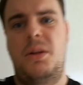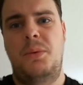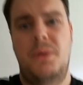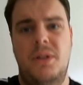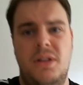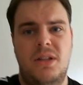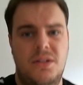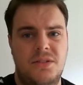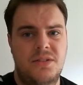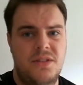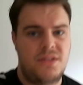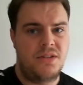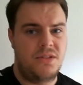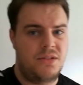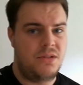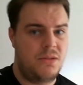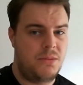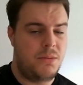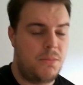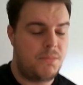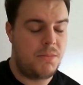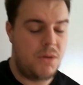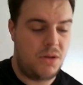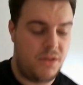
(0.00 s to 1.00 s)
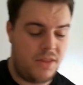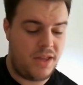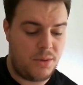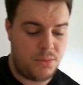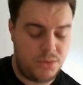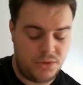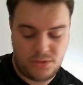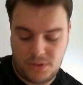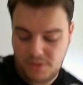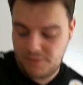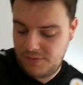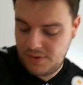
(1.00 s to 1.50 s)
we lost in the Super Bowl. That
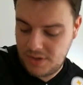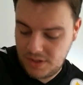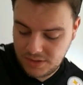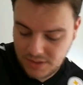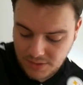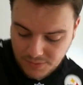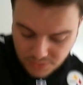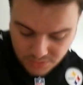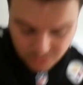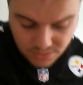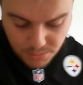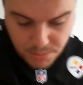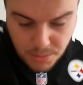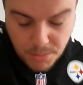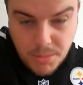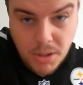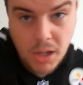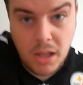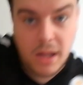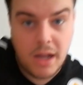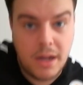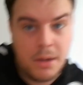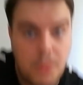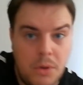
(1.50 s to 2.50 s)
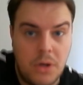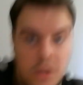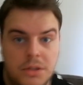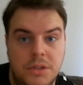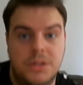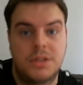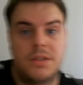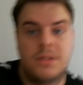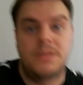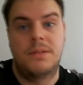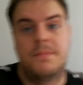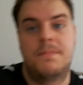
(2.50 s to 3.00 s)
was the first ever Super Bowl I
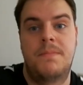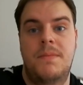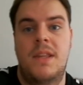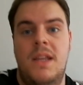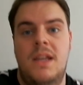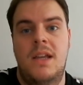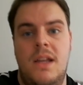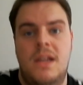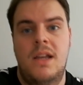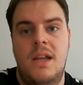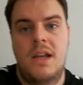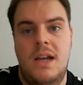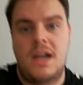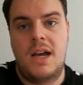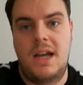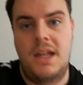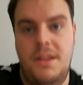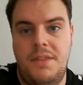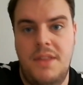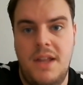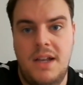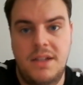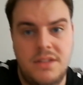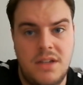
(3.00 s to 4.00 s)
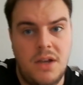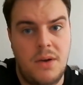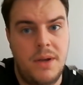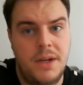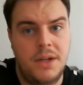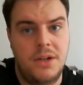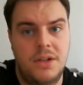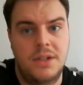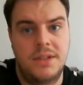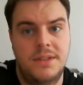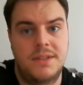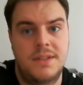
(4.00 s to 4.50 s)
watched, and that's how I
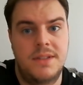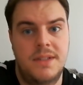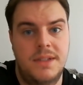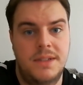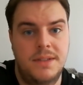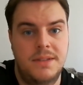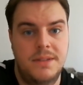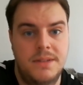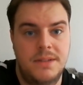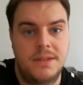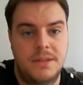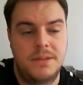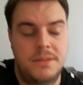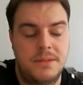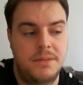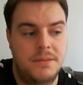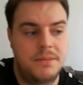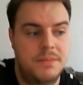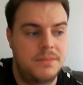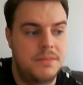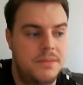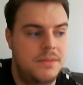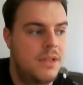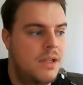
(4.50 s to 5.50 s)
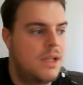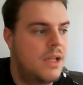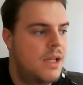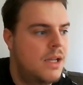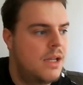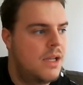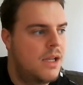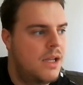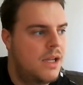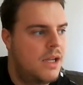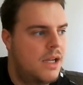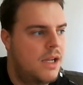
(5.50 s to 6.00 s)
got into this.
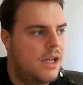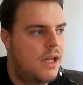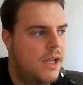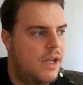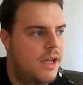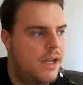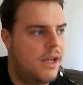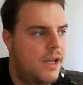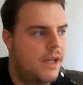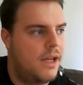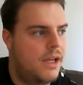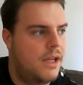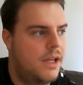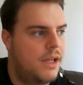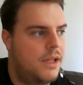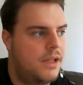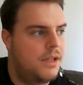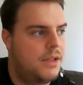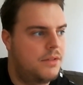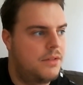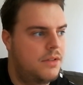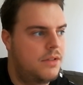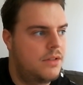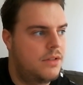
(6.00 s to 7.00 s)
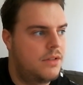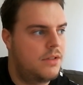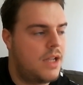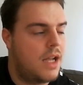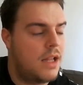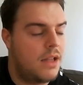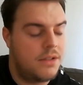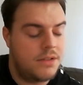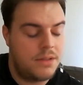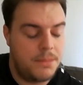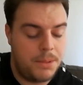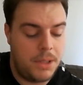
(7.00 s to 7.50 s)
Dallas
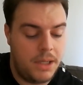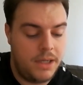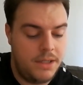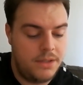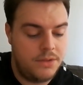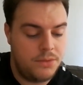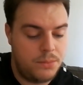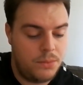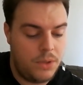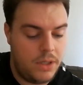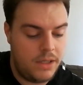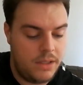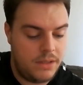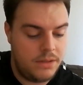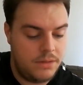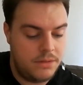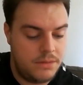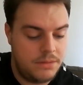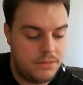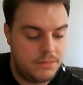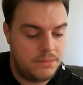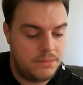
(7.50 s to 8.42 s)
are playing as well.